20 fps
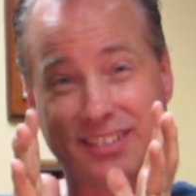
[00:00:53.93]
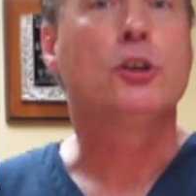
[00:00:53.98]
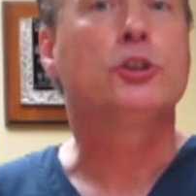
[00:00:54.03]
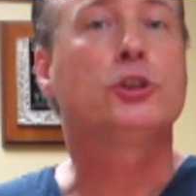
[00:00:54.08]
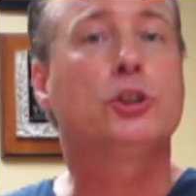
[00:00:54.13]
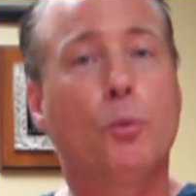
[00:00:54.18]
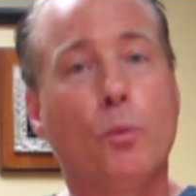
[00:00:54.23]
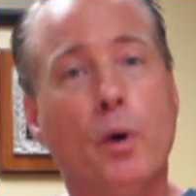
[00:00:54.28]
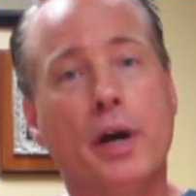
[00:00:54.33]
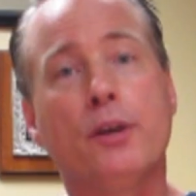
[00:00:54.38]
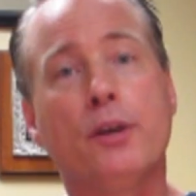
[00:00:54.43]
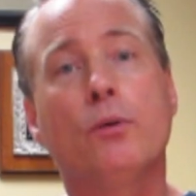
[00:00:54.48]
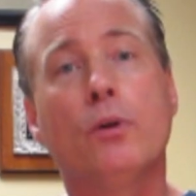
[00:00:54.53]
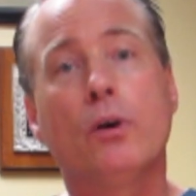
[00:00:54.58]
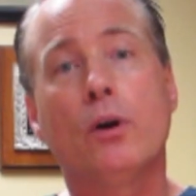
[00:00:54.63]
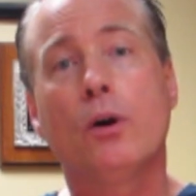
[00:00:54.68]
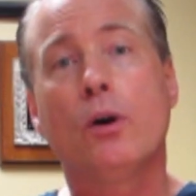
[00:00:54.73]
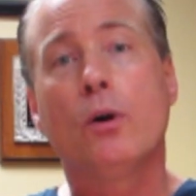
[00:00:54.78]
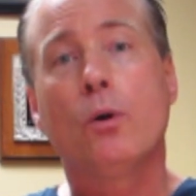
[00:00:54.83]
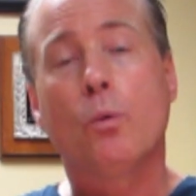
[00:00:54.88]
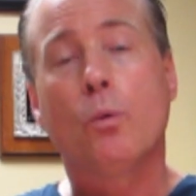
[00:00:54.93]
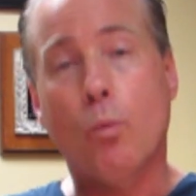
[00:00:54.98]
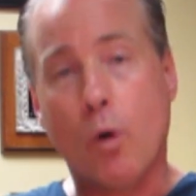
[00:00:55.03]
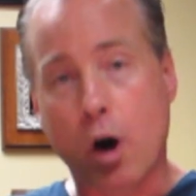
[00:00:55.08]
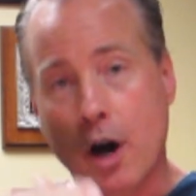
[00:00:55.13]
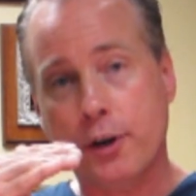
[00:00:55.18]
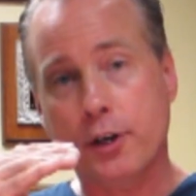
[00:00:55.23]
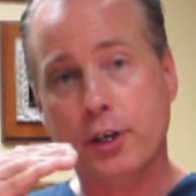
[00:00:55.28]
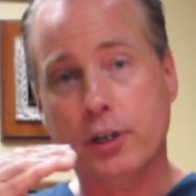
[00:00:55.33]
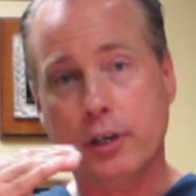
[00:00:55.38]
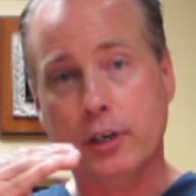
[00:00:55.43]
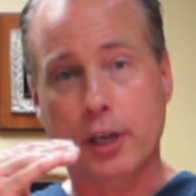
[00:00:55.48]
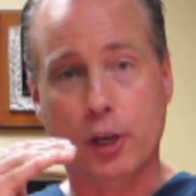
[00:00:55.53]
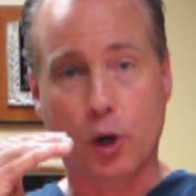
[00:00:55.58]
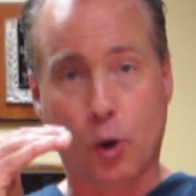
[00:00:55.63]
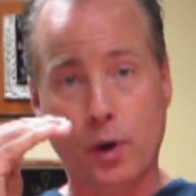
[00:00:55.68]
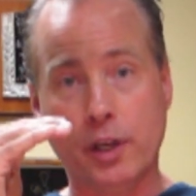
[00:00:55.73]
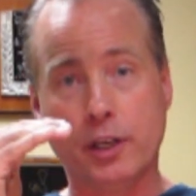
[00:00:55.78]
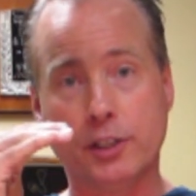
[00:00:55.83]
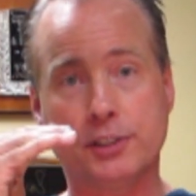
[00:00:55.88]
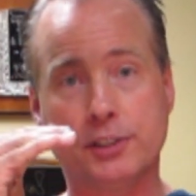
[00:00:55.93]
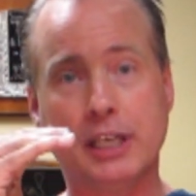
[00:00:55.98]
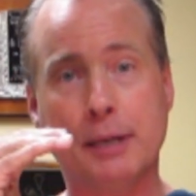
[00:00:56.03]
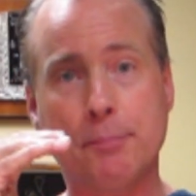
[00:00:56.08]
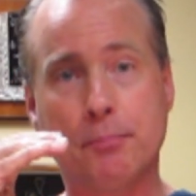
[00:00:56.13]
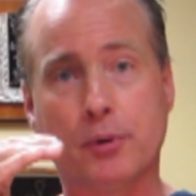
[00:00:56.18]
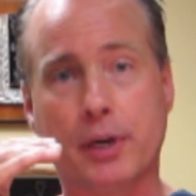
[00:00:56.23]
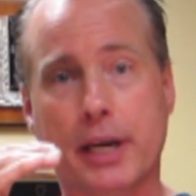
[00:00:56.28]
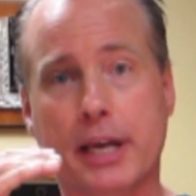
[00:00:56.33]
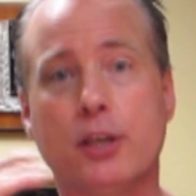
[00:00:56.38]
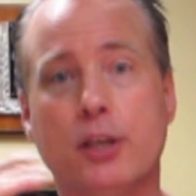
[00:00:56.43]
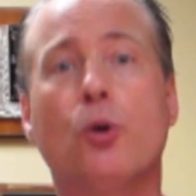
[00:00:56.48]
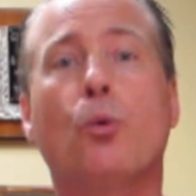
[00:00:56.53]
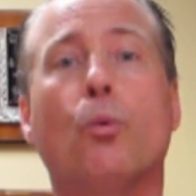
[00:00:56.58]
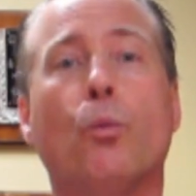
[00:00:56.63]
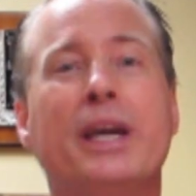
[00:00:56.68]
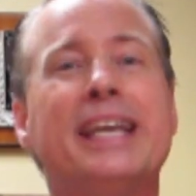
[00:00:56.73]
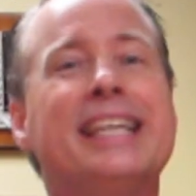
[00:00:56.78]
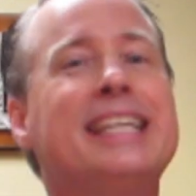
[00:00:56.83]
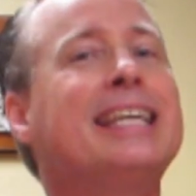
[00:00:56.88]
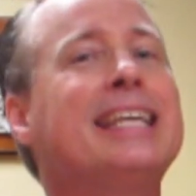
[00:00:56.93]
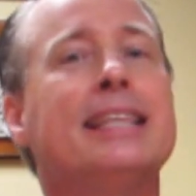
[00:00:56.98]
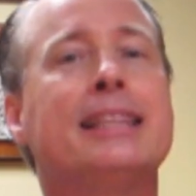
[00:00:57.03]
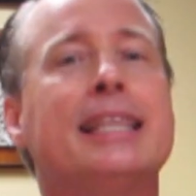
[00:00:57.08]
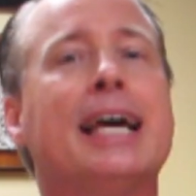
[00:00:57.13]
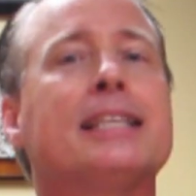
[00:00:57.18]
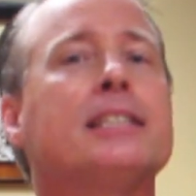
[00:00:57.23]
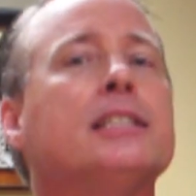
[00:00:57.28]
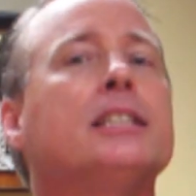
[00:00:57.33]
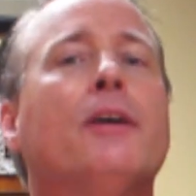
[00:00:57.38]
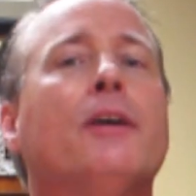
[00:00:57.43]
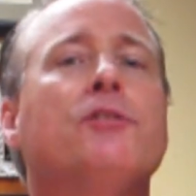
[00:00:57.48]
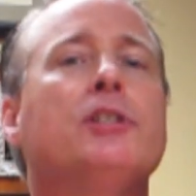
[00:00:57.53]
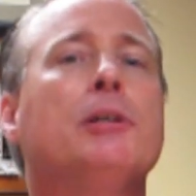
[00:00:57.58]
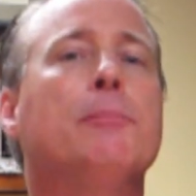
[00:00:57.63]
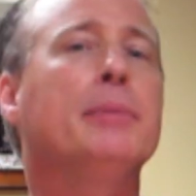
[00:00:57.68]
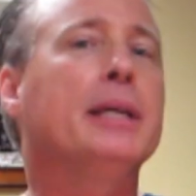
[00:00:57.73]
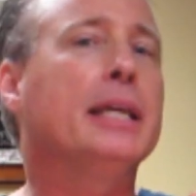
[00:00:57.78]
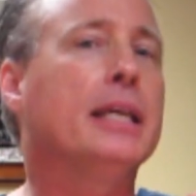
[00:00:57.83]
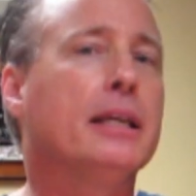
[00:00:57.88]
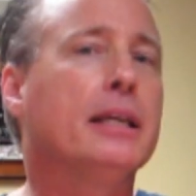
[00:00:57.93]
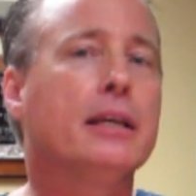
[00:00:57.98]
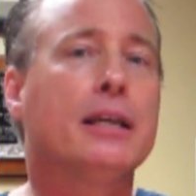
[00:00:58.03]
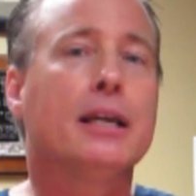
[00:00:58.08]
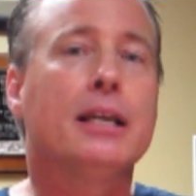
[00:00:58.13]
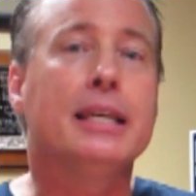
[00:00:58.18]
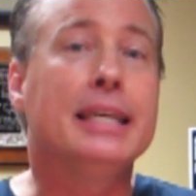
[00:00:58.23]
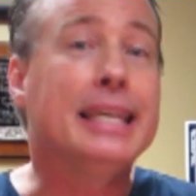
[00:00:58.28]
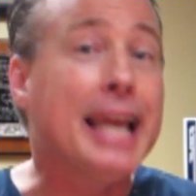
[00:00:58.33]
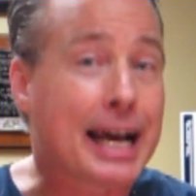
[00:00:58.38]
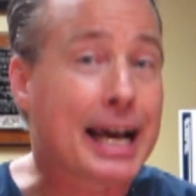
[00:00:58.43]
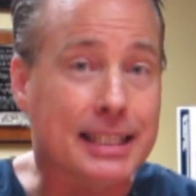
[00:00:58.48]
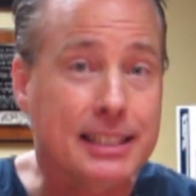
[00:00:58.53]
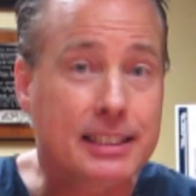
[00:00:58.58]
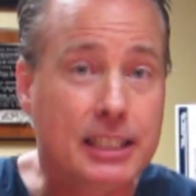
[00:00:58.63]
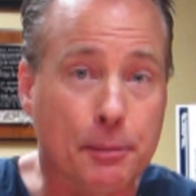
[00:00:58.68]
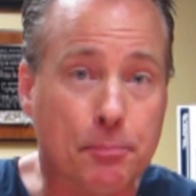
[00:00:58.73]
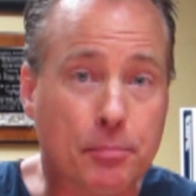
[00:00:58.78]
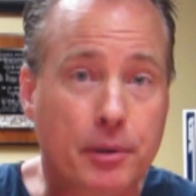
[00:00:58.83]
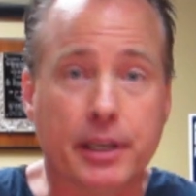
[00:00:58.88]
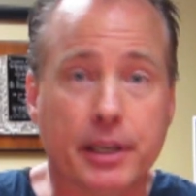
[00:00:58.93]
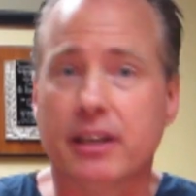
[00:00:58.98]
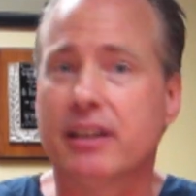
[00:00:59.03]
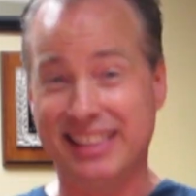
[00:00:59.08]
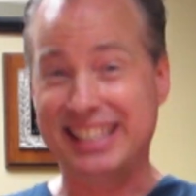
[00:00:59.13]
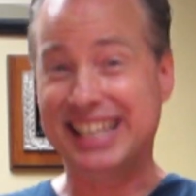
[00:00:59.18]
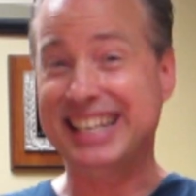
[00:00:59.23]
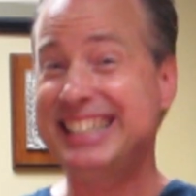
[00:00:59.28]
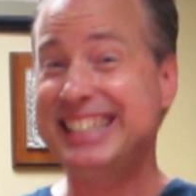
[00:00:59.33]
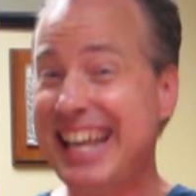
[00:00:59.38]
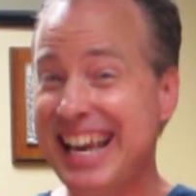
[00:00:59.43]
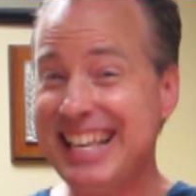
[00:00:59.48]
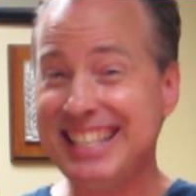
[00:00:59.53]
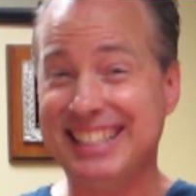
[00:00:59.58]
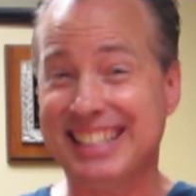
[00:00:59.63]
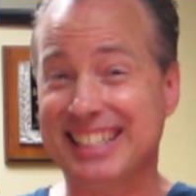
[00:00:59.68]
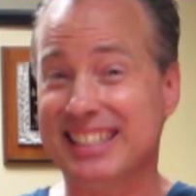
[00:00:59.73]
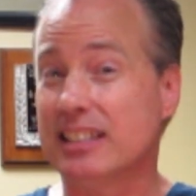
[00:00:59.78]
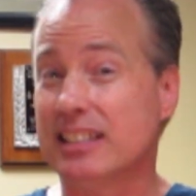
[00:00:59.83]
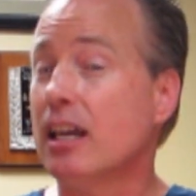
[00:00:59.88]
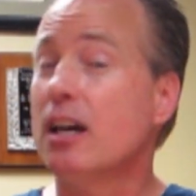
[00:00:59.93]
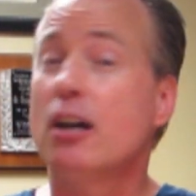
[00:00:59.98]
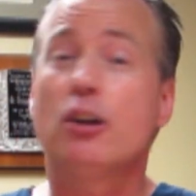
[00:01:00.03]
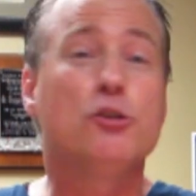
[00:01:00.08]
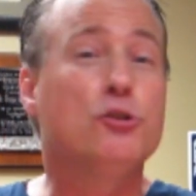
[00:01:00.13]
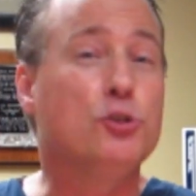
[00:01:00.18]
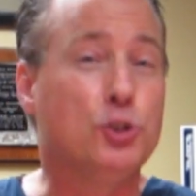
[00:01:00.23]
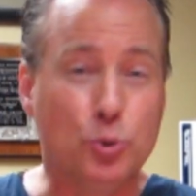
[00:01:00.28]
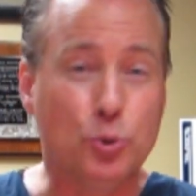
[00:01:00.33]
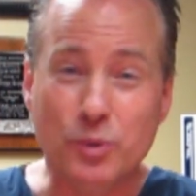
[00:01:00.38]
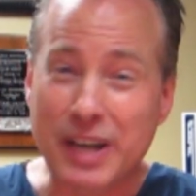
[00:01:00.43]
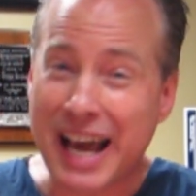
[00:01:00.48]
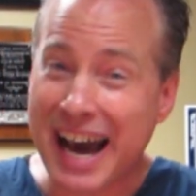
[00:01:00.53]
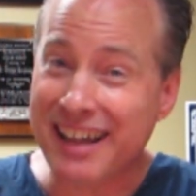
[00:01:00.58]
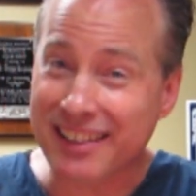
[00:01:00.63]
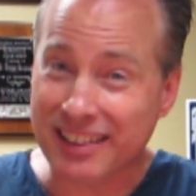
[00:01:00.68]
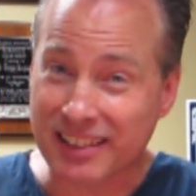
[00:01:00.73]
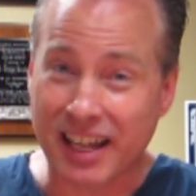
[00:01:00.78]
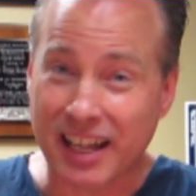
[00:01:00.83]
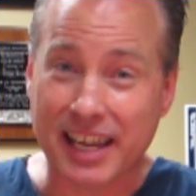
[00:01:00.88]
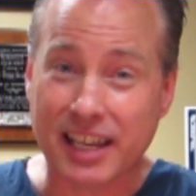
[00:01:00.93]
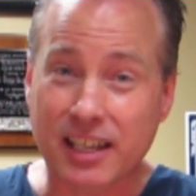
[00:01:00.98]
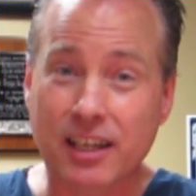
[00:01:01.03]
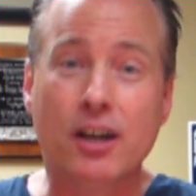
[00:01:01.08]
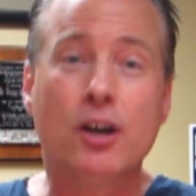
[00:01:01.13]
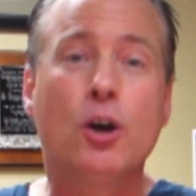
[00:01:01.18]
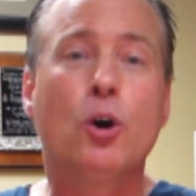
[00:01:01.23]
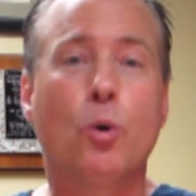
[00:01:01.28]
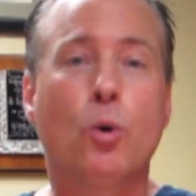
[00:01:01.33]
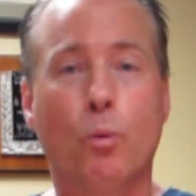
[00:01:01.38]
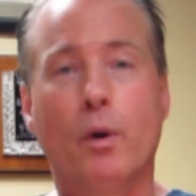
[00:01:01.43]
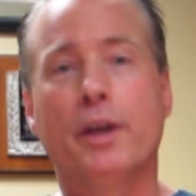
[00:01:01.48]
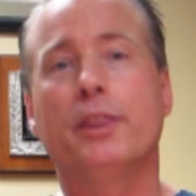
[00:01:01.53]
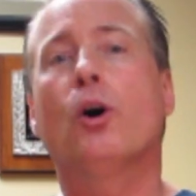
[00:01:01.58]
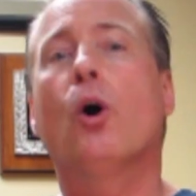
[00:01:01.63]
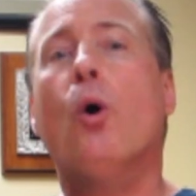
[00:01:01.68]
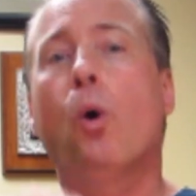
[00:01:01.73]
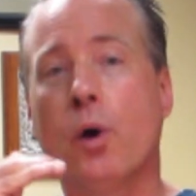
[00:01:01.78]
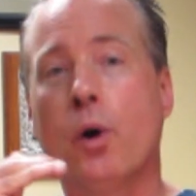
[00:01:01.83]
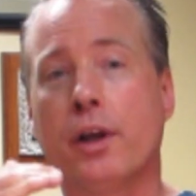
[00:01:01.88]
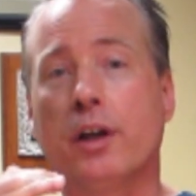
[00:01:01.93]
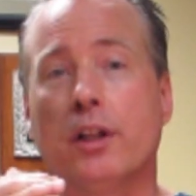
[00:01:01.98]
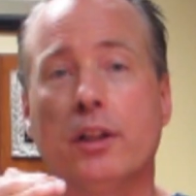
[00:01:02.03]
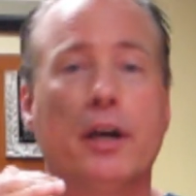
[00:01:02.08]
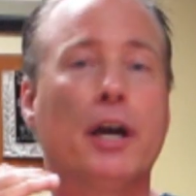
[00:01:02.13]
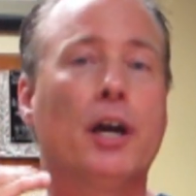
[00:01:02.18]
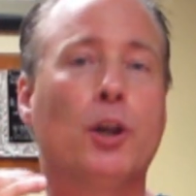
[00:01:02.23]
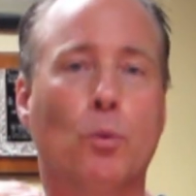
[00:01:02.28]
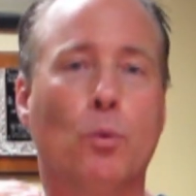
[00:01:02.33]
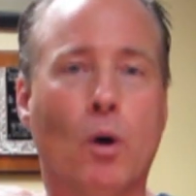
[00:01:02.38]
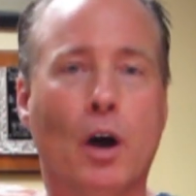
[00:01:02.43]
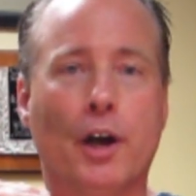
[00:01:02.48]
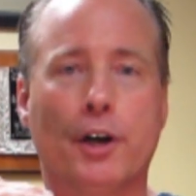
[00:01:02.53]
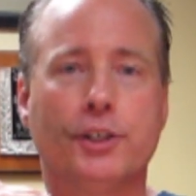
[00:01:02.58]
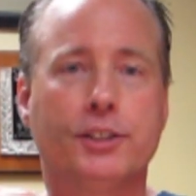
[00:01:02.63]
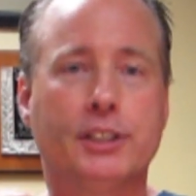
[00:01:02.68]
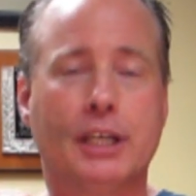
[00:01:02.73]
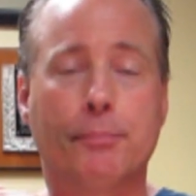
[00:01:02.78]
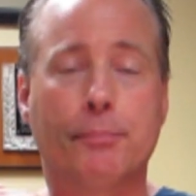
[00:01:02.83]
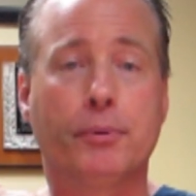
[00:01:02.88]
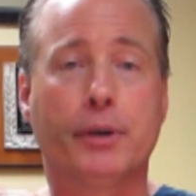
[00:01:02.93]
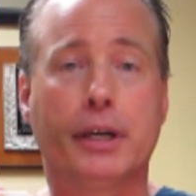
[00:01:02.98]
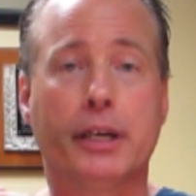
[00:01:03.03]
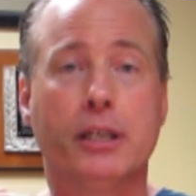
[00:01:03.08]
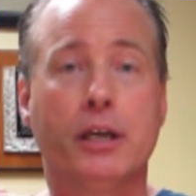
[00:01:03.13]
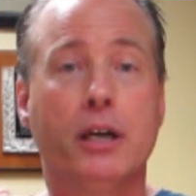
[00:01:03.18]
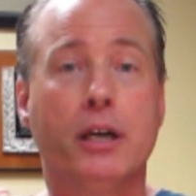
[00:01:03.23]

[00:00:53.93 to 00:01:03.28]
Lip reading: So when water and oil separate, we need that stuff to be not separated. The intestines do not like when oil and water separate